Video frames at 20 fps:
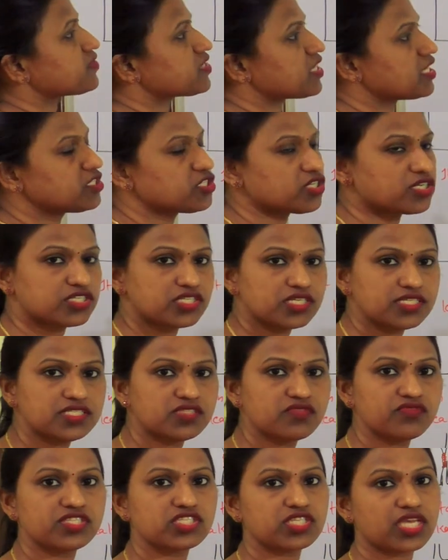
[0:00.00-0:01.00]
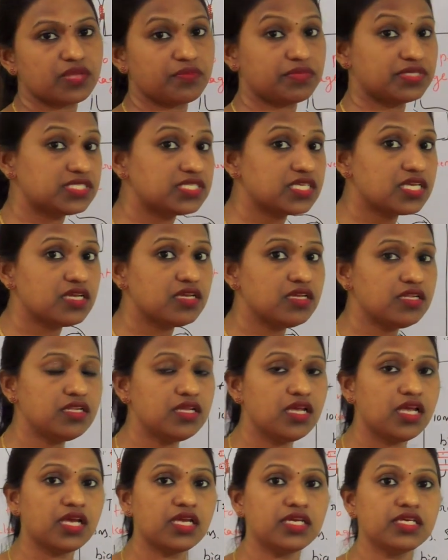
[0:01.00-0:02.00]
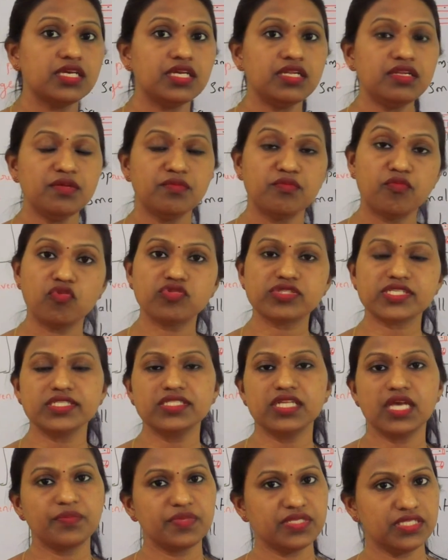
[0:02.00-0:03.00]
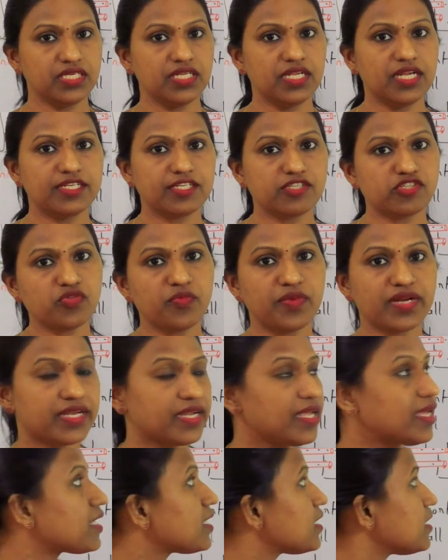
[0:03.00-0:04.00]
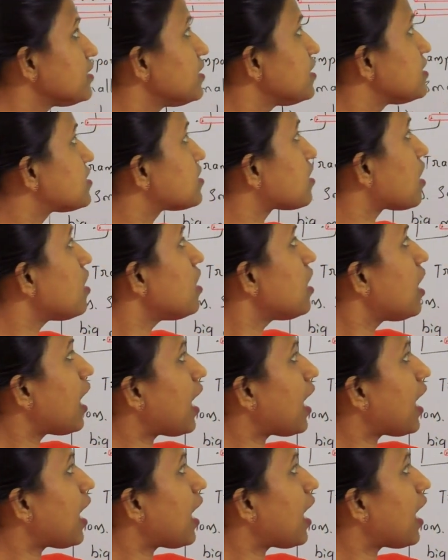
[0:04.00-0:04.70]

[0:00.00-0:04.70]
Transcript: cell junctions which can be seen in mostly the epithelial tissue but rarely these uh,